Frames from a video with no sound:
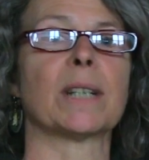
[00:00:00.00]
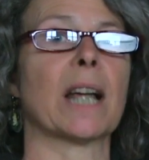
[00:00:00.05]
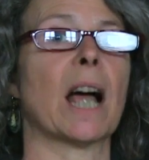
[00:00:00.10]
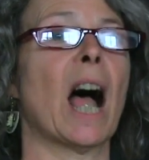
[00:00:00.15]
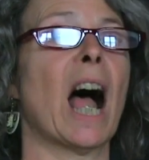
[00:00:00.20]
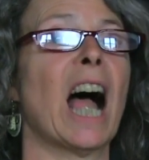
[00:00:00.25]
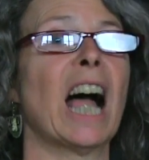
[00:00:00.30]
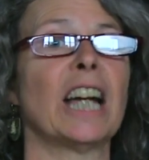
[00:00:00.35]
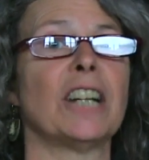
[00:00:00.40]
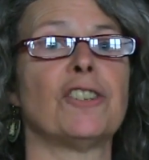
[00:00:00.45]
was a
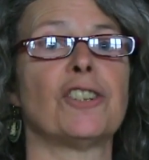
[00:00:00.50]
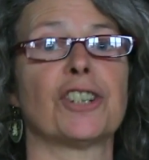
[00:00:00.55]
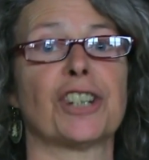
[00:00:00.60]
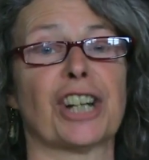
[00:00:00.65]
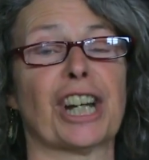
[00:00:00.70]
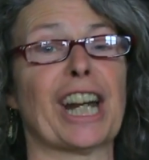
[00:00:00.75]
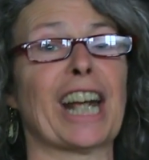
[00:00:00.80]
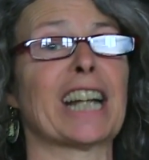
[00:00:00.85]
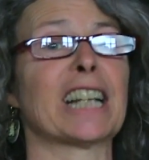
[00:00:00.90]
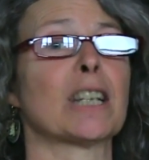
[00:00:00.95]

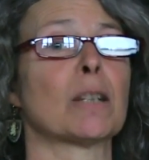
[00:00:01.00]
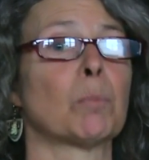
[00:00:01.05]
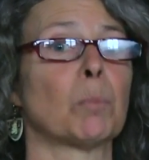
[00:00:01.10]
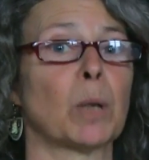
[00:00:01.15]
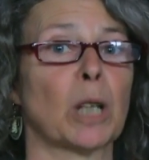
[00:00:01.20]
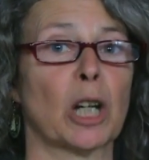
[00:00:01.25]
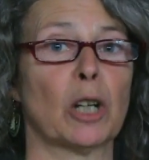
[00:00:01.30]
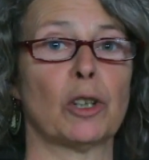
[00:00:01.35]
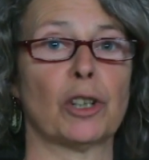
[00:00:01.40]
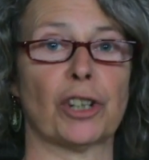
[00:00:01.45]
hydrogen
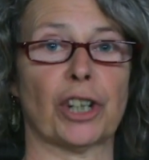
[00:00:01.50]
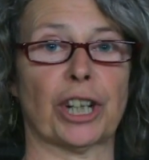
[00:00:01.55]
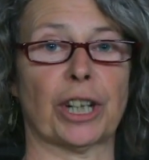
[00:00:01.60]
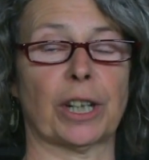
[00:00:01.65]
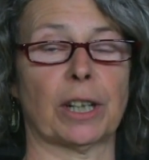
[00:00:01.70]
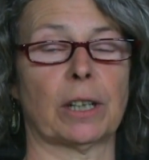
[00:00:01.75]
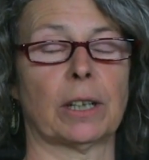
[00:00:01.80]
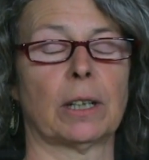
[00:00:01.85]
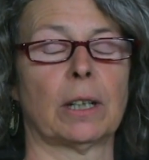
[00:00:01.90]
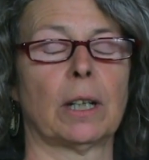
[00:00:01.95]

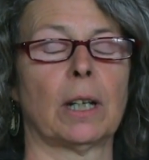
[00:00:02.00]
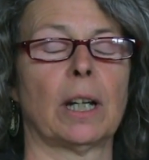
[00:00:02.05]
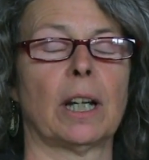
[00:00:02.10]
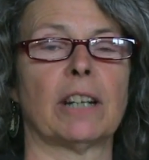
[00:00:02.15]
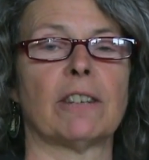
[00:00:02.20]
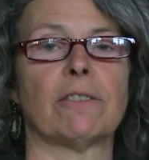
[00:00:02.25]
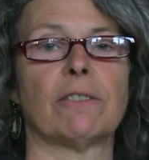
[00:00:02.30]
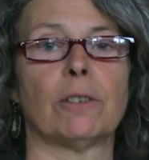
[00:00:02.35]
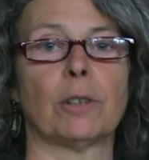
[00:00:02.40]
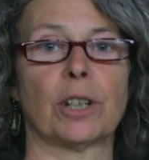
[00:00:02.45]
explosion
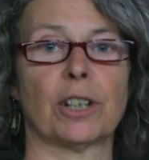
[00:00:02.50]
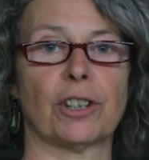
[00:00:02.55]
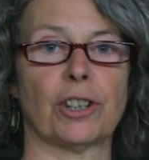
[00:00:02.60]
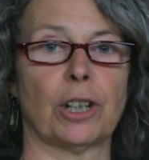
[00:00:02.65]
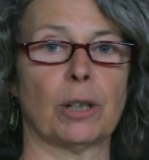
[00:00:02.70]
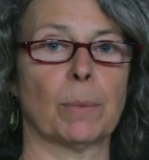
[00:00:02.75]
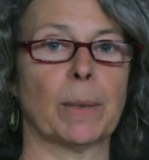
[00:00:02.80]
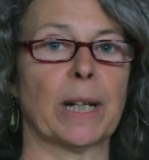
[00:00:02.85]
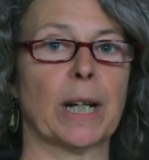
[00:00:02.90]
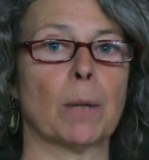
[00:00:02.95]
in
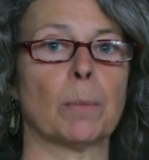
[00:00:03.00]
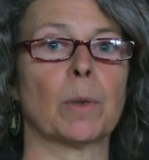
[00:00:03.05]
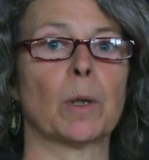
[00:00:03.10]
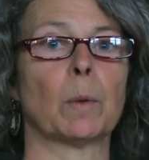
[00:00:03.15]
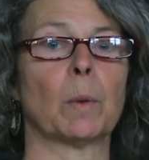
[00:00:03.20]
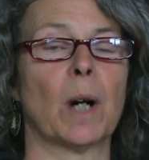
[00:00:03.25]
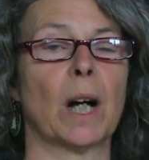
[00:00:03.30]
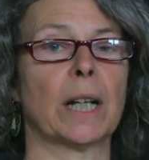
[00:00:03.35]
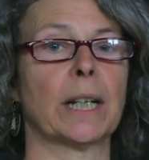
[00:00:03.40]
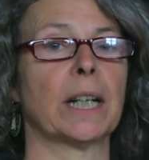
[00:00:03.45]
Fukushima number
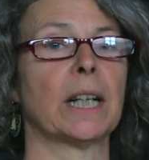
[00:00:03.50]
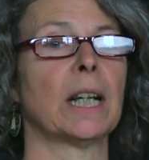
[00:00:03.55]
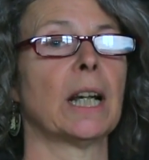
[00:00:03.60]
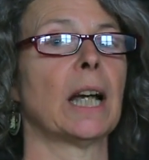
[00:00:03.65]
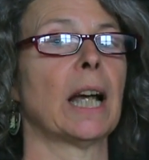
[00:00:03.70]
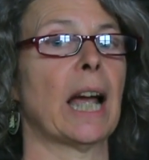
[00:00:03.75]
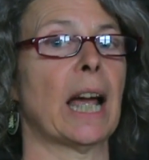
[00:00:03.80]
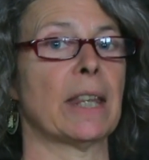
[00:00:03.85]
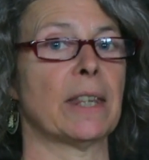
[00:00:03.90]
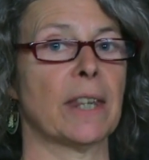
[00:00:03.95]
1,
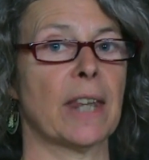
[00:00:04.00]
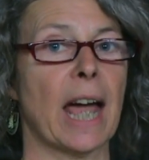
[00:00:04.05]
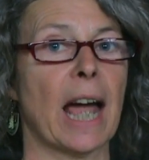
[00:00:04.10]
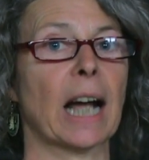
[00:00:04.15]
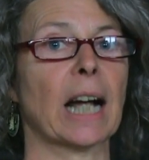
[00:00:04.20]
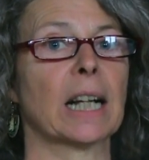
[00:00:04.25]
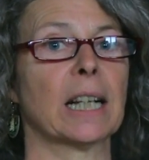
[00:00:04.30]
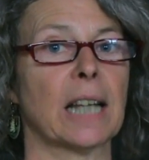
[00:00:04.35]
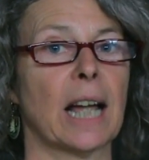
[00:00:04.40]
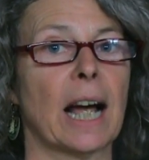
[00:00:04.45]
and
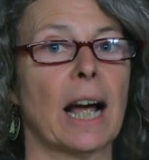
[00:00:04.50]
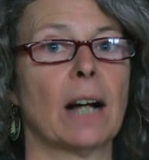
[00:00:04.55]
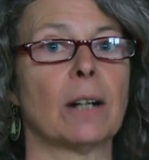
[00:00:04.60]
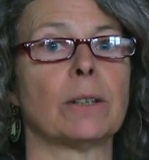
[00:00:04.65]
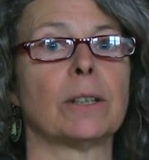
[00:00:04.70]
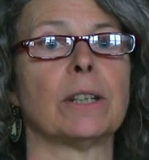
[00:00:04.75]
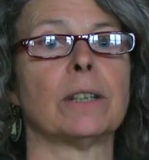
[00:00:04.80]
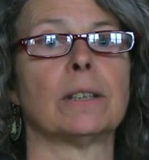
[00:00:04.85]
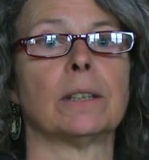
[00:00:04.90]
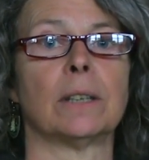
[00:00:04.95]
that
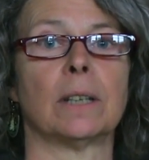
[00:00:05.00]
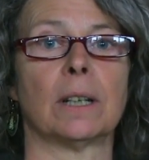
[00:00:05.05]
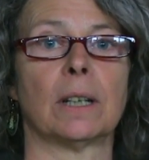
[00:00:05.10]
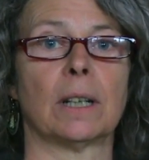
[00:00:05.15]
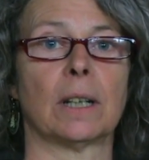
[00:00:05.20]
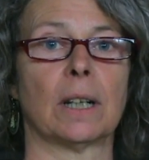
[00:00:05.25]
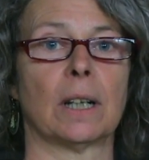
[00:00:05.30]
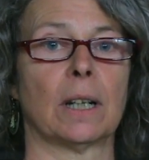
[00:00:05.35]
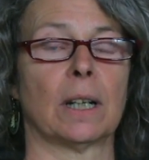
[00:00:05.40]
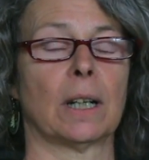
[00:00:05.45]
cloud
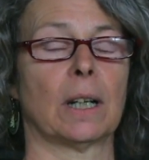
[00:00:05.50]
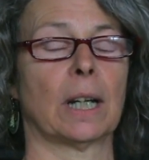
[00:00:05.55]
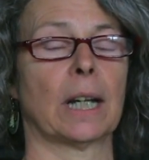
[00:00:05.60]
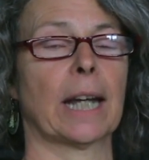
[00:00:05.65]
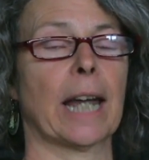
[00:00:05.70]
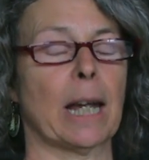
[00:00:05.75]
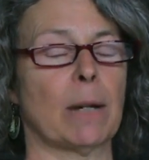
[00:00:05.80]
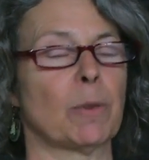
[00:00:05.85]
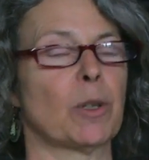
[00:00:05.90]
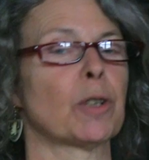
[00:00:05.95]

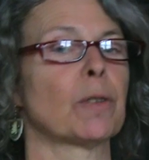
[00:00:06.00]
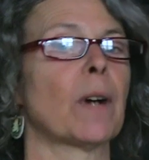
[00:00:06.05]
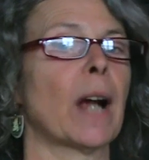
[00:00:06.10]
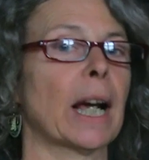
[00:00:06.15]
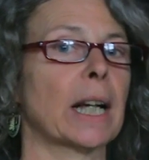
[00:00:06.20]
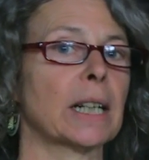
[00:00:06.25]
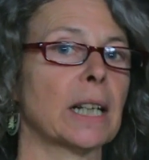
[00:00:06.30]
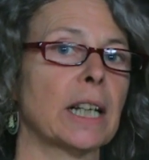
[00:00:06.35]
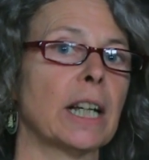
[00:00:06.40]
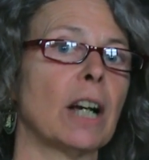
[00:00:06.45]
came
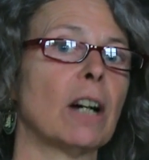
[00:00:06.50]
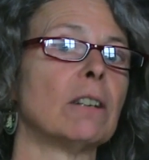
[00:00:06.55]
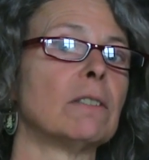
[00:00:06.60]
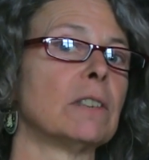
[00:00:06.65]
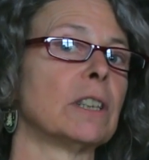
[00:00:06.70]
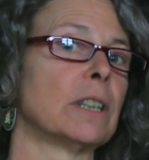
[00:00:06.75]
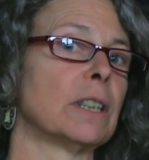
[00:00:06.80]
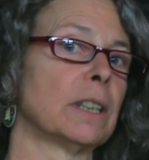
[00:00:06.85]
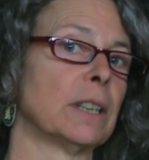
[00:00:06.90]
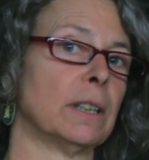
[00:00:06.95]
directly
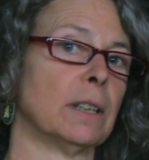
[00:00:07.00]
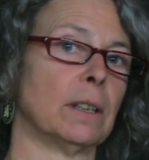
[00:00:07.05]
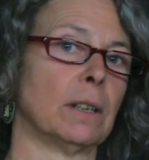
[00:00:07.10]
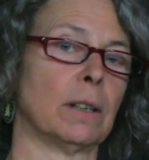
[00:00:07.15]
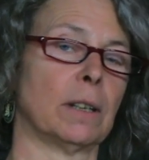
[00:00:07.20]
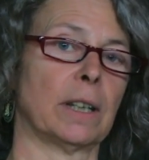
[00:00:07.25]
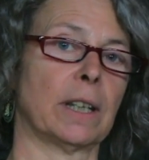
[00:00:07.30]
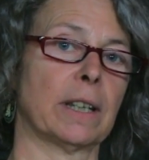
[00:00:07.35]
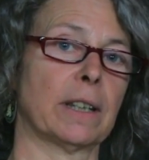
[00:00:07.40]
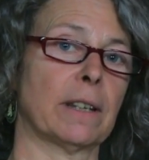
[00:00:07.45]
over
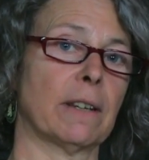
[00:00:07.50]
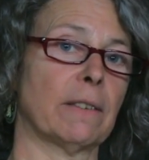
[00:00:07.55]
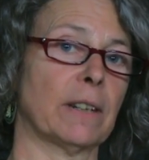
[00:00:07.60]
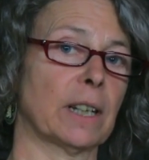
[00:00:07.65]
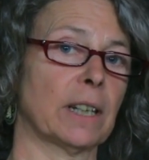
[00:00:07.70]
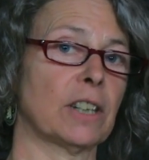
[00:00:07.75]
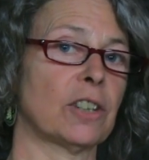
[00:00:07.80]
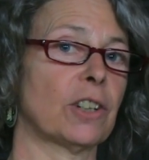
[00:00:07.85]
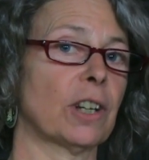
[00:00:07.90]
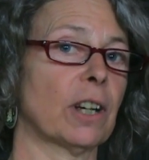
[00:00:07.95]
the
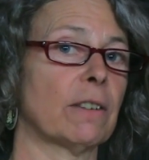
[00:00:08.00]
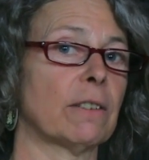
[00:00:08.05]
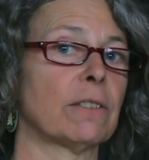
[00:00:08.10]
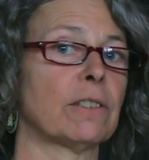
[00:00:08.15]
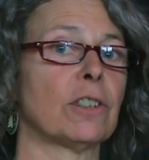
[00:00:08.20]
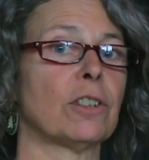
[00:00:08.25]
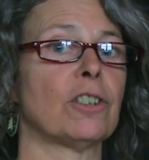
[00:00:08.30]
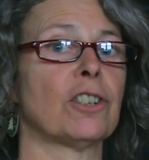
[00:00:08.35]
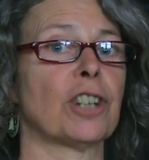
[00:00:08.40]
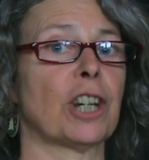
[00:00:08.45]
village of
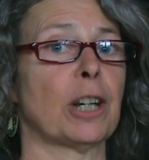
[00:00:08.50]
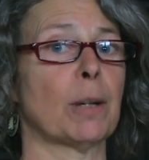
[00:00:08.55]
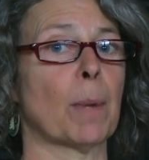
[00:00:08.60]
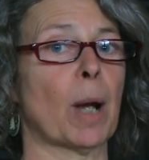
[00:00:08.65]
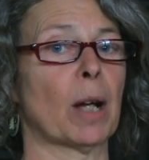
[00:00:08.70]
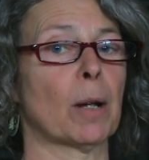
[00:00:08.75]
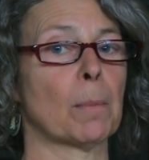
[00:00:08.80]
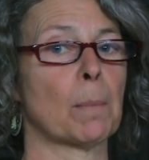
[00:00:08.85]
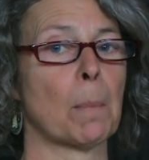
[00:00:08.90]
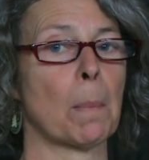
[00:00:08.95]

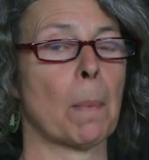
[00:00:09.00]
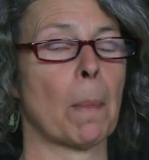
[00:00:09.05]
Tsushima.